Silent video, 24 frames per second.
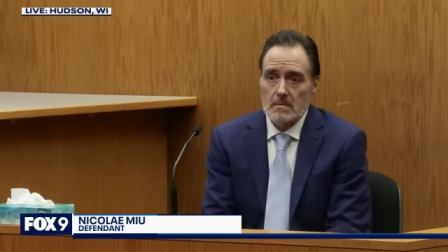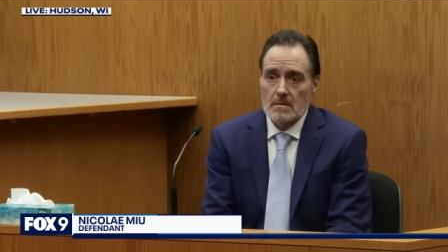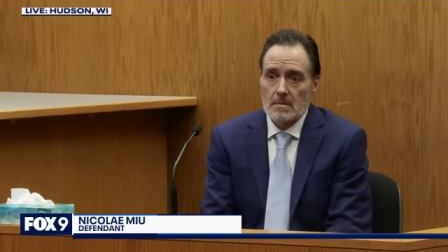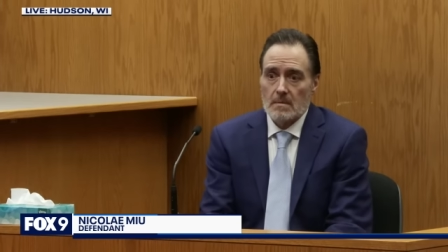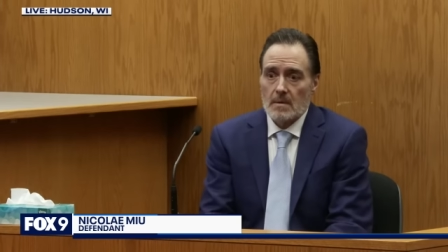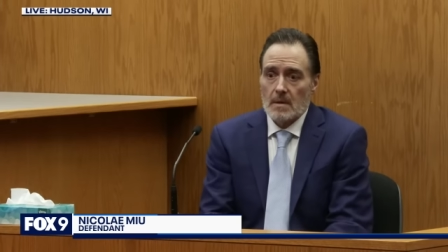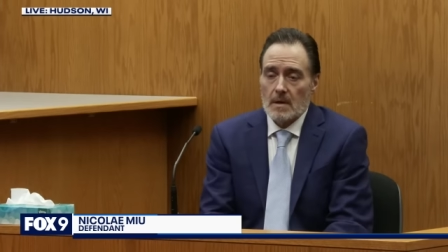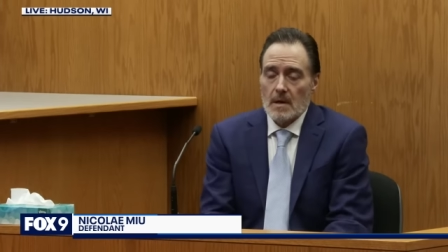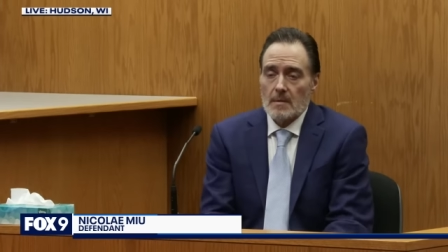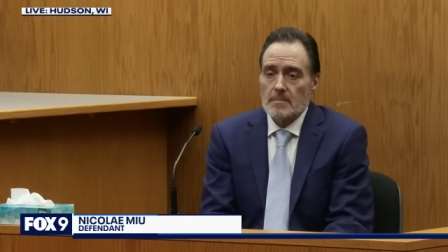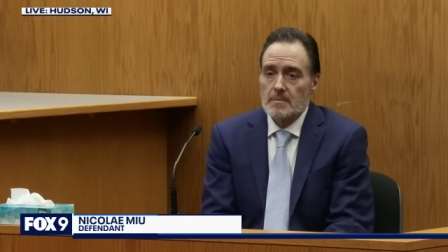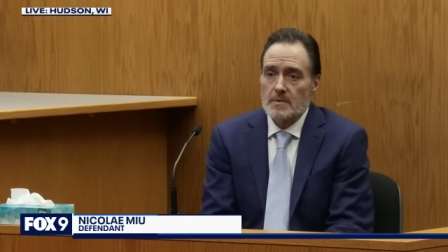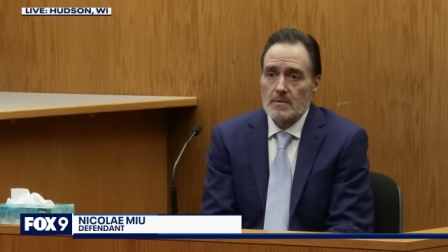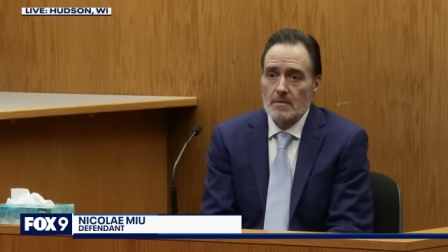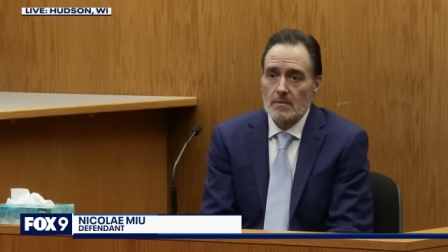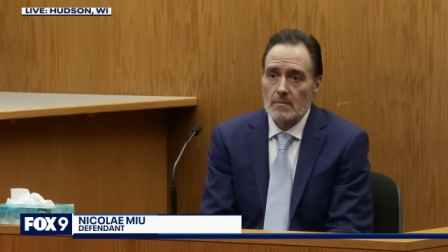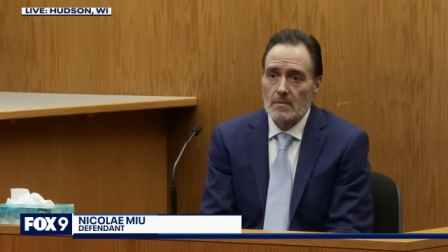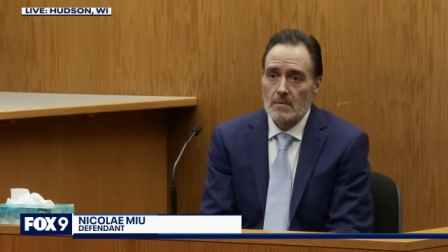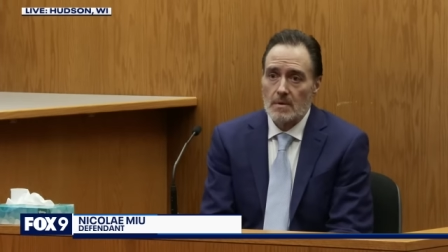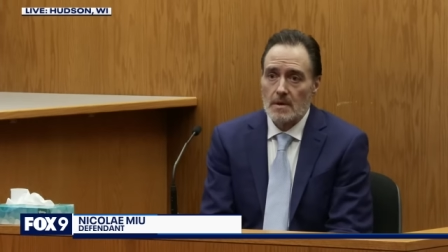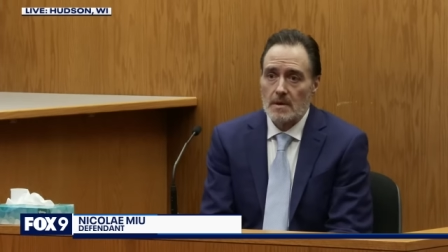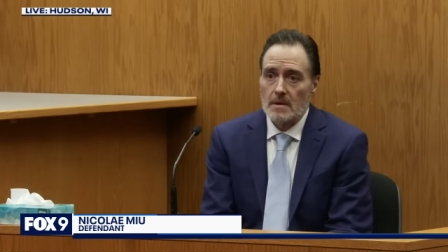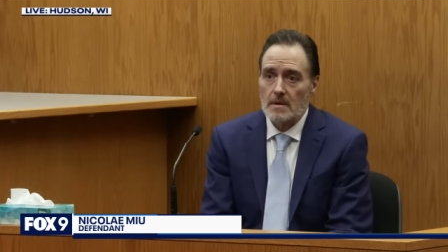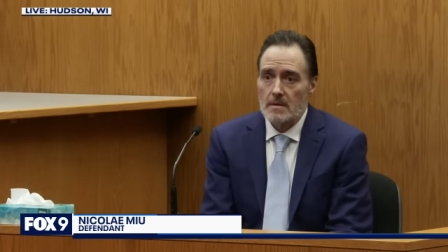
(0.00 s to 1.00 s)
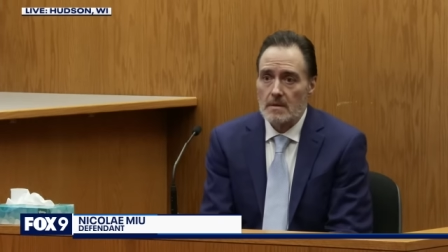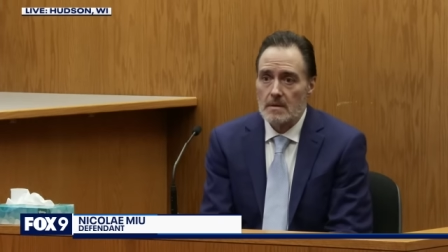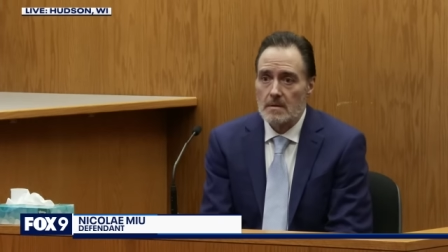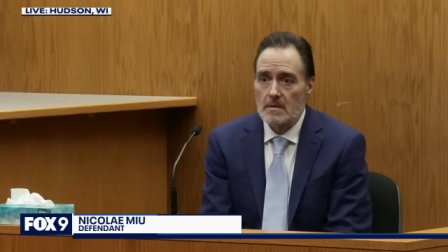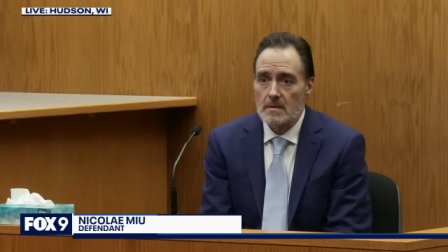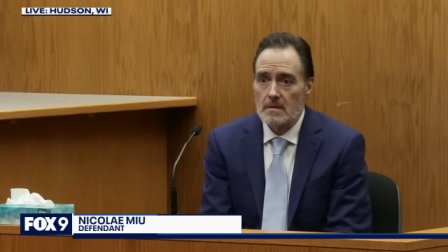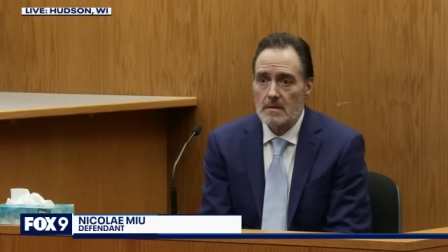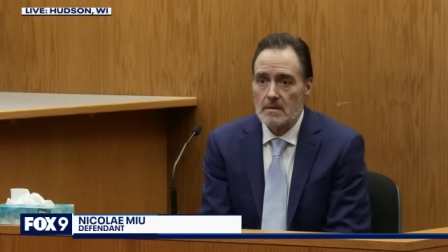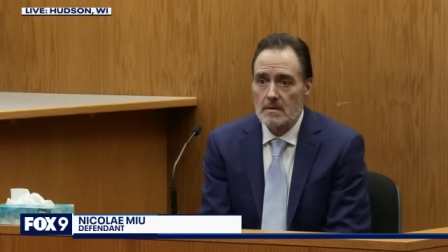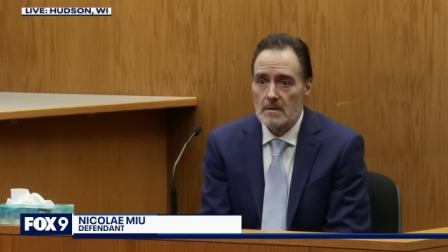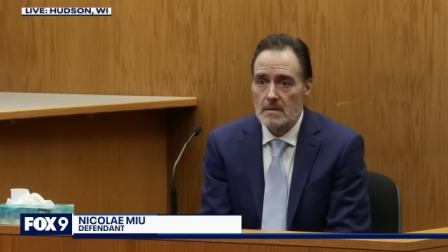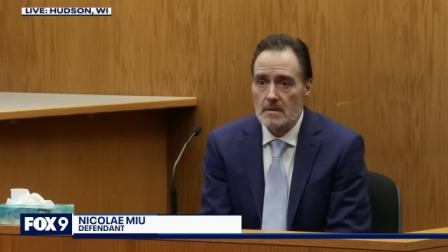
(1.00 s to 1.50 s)
Uh, absolutely.
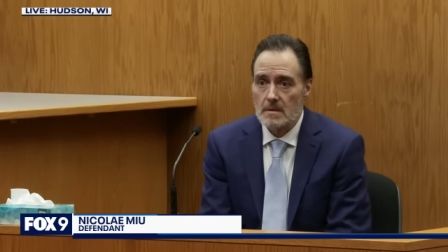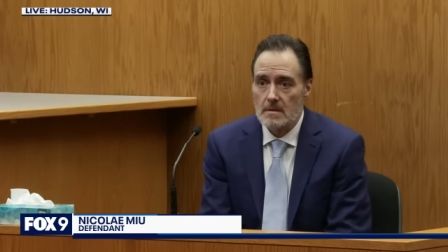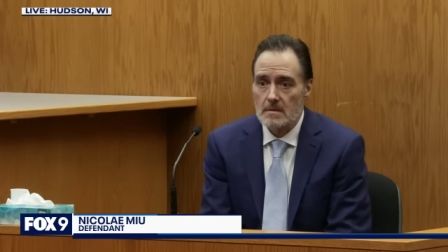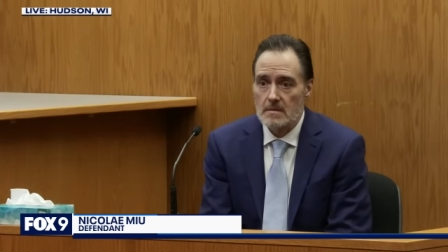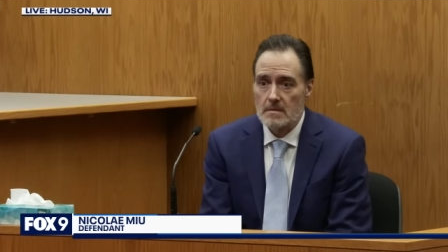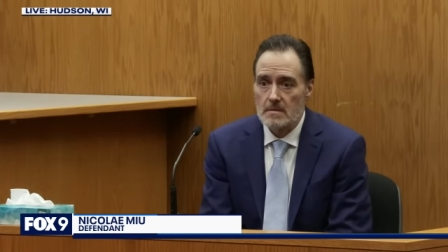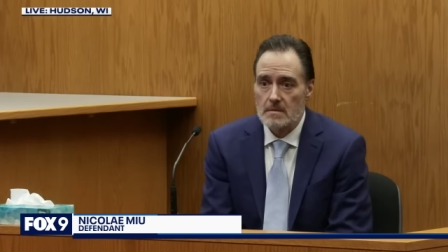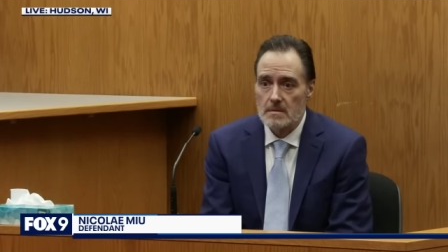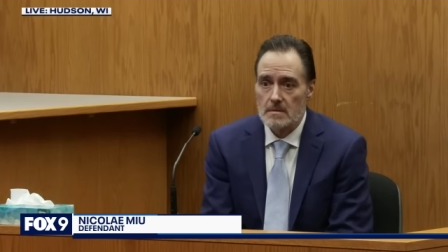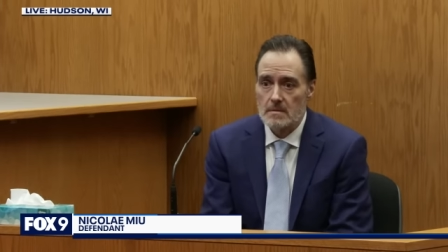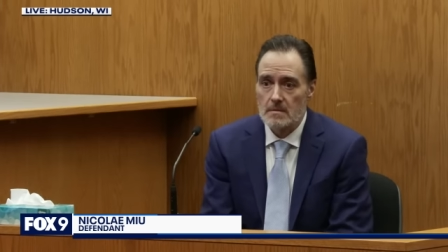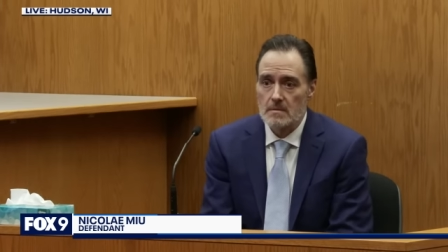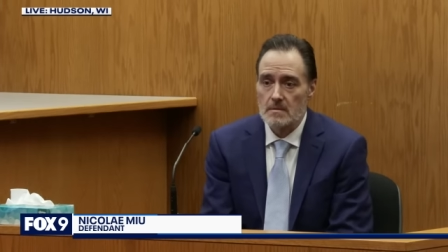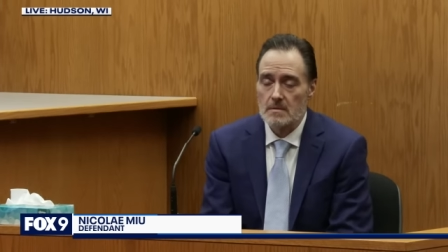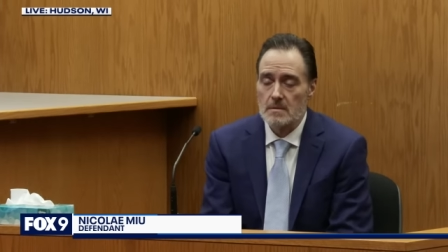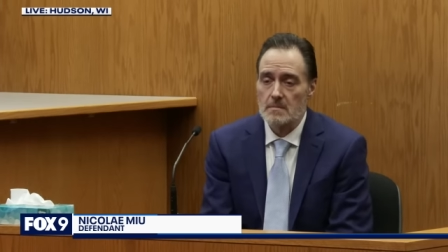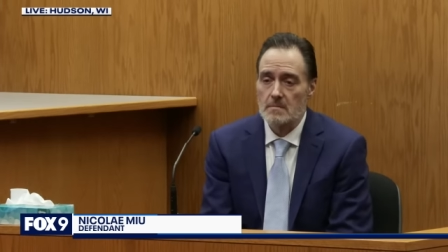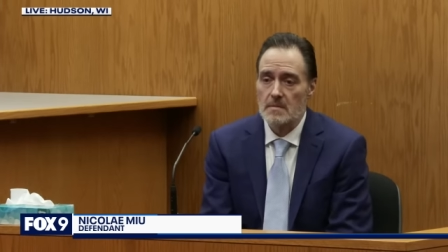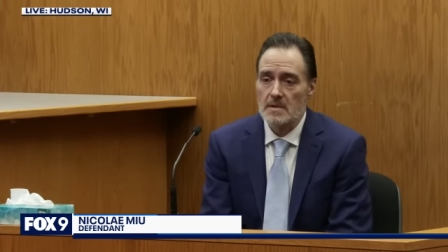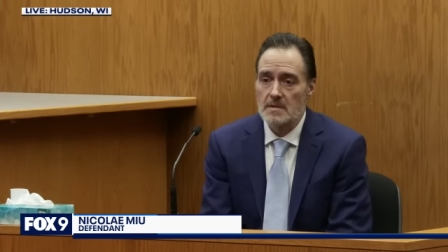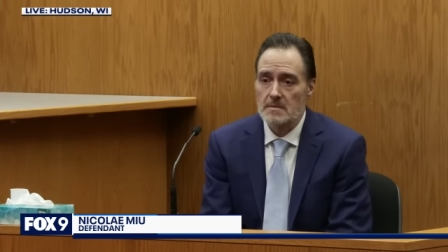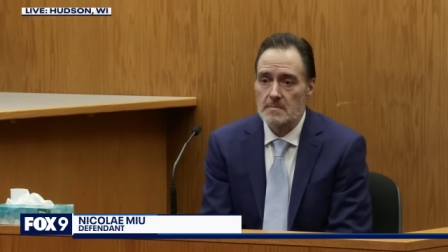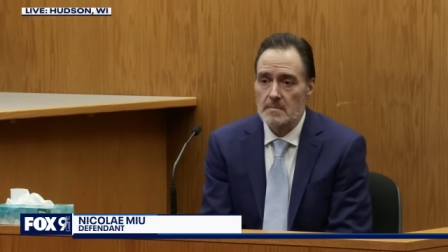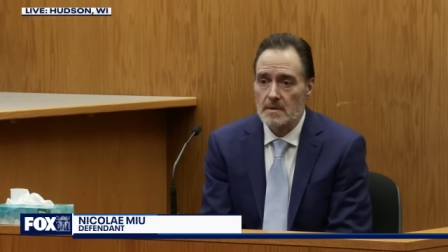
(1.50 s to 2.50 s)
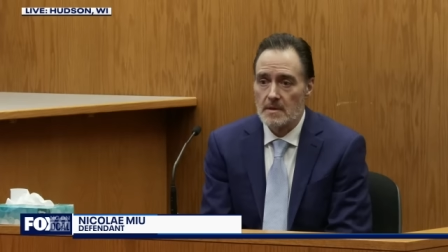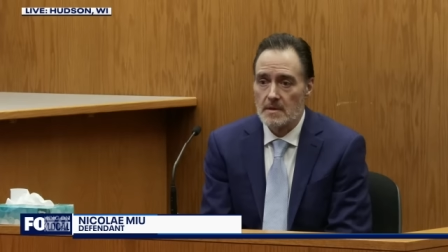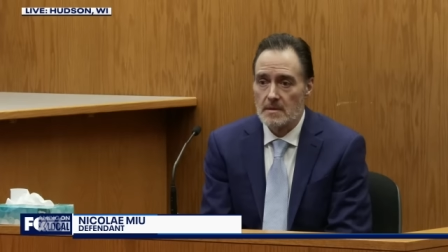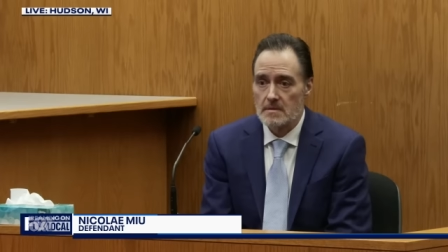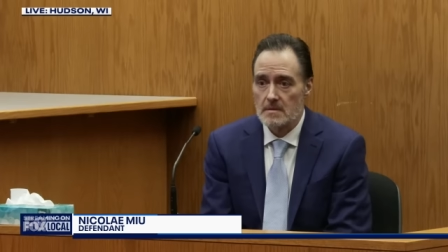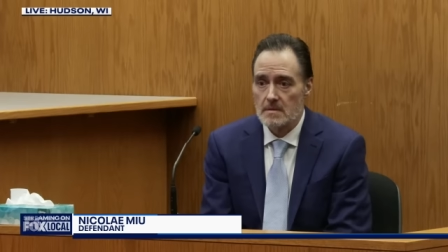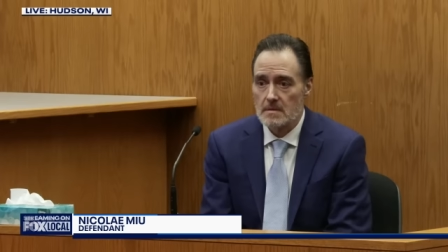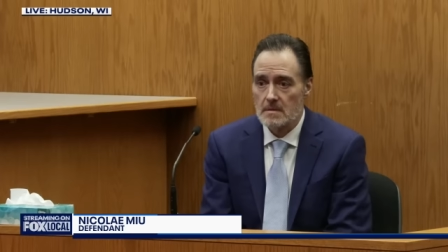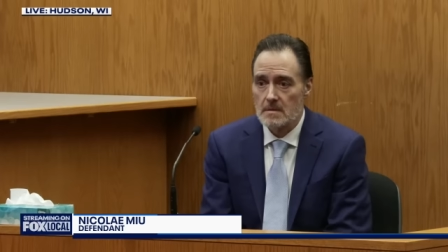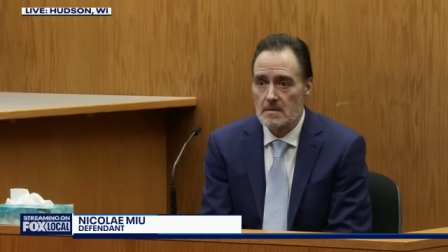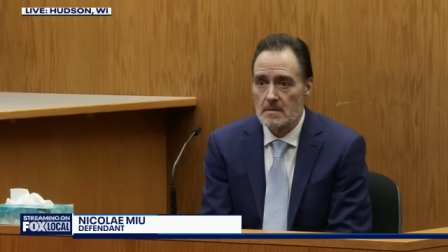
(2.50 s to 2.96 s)
Okay. She was in my space.